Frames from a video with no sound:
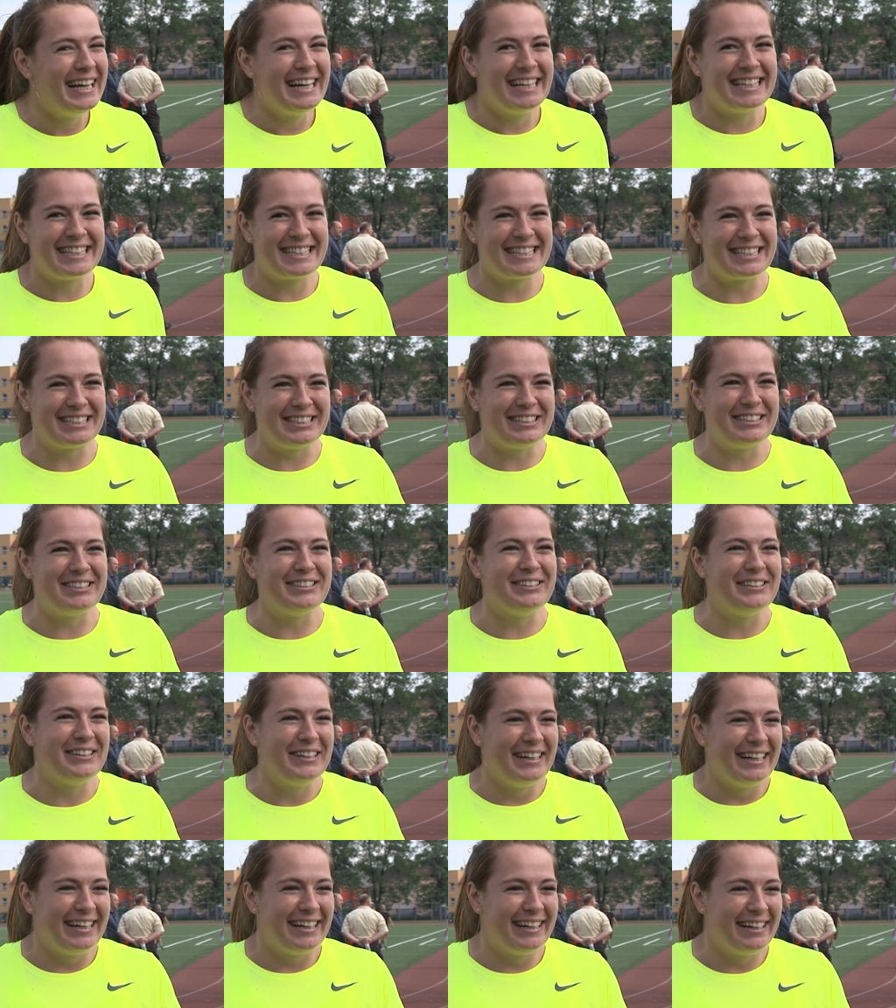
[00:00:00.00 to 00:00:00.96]
So
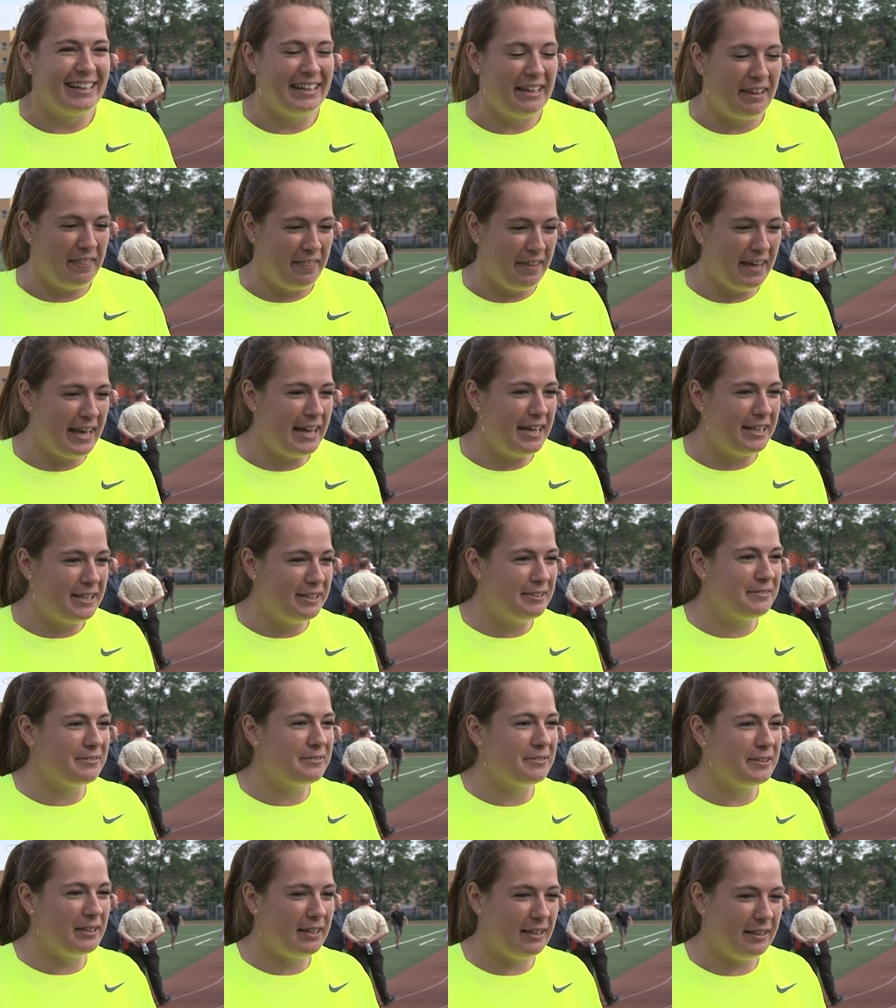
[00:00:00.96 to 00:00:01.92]
uh, they
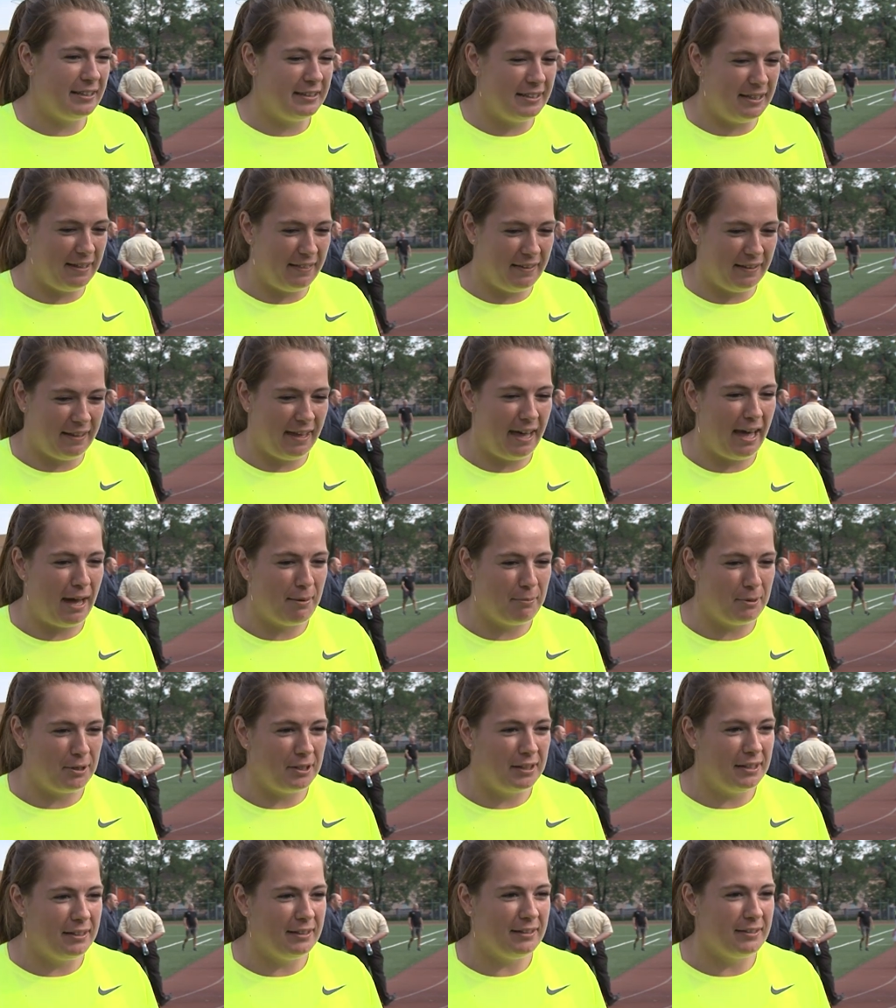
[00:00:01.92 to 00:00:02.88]
uh, did the
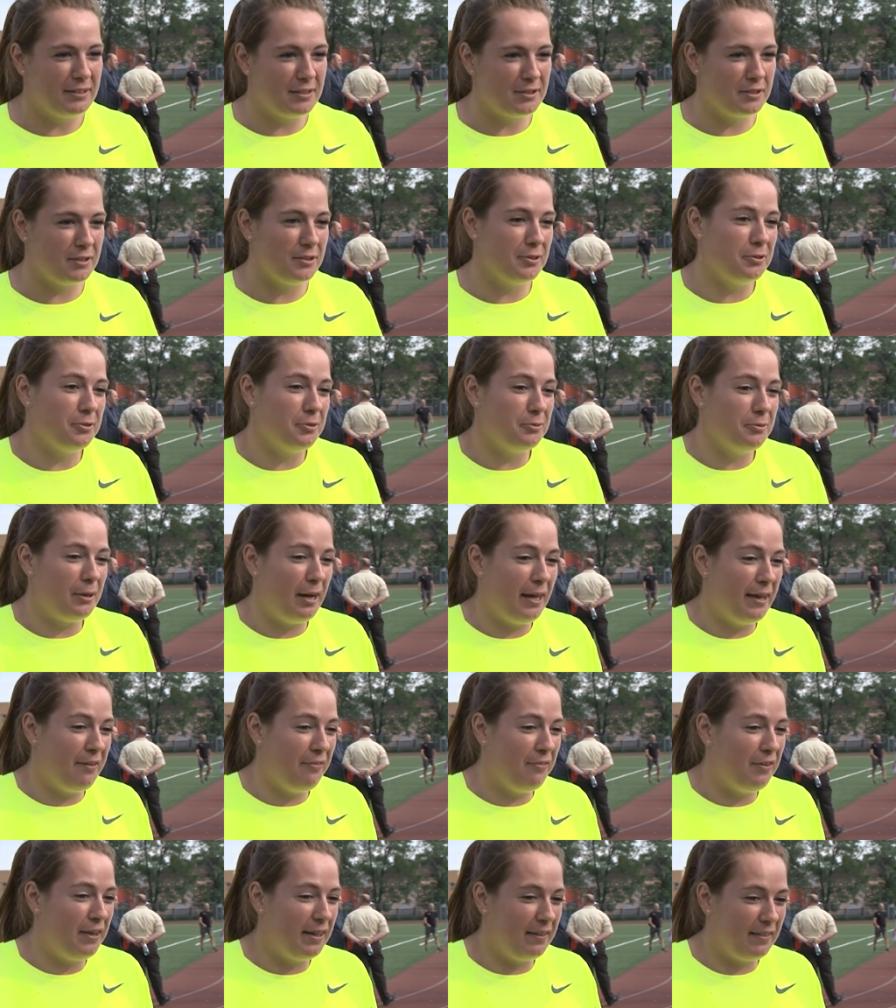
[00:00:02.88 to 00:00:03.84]
hammer. So I
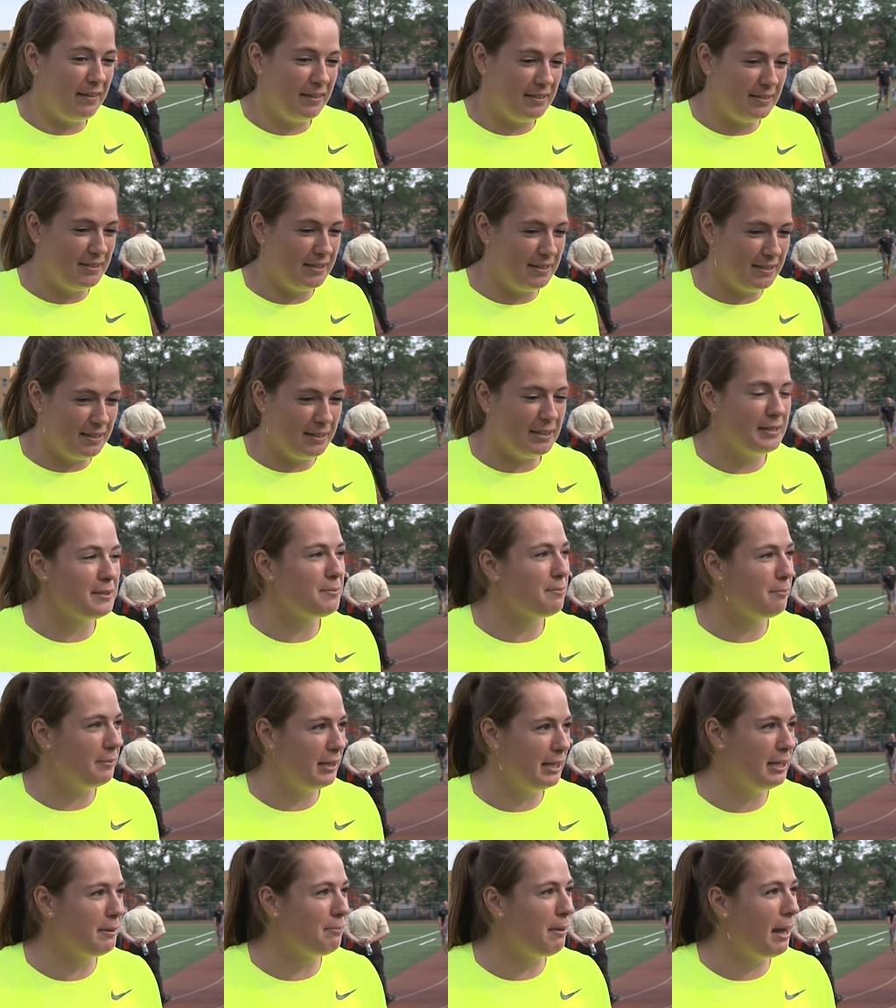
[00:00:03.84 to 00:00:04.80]
think that it's, it's
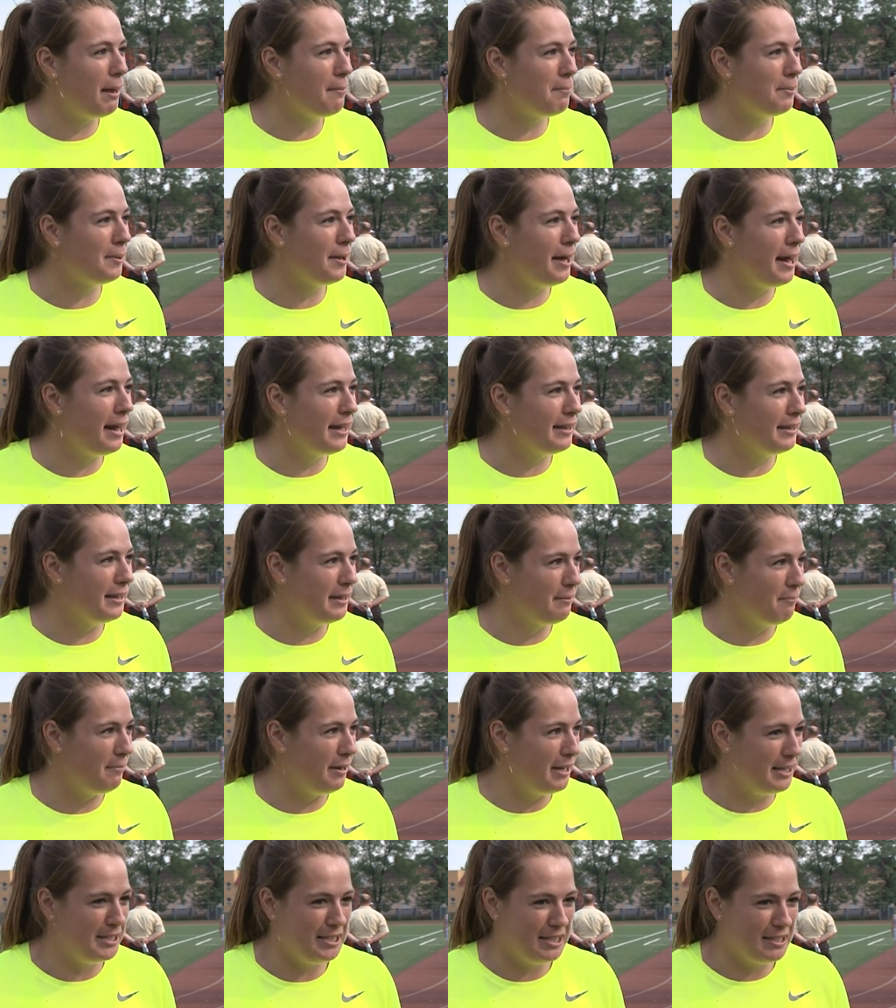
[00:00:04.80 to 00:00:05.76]
in my blood, in
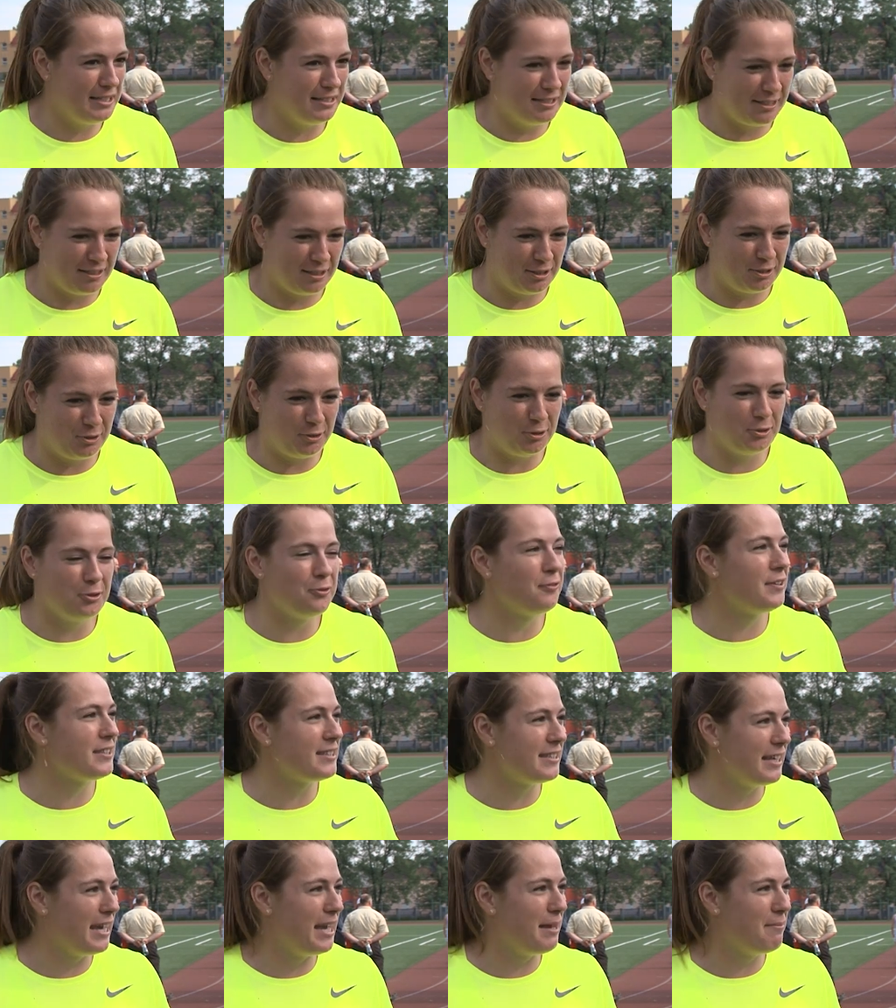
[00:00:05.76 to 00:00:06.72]
my gene, just to do the
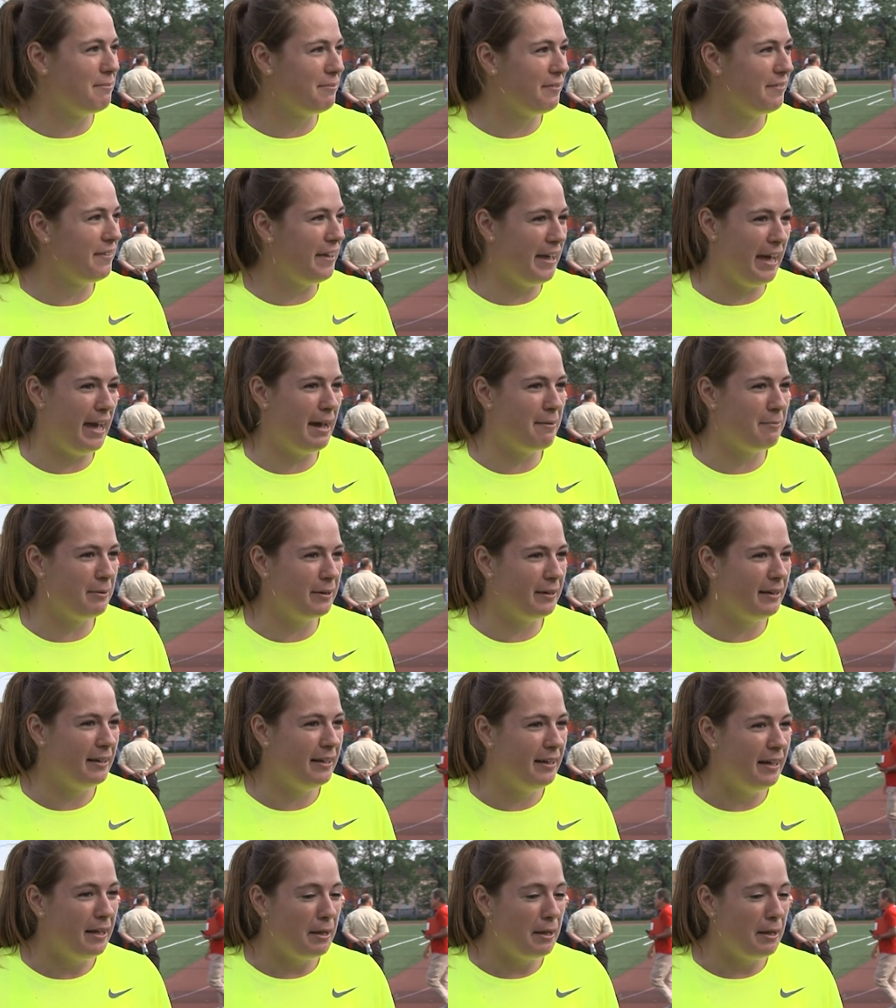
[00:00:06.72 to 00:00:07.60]
same, the hammer.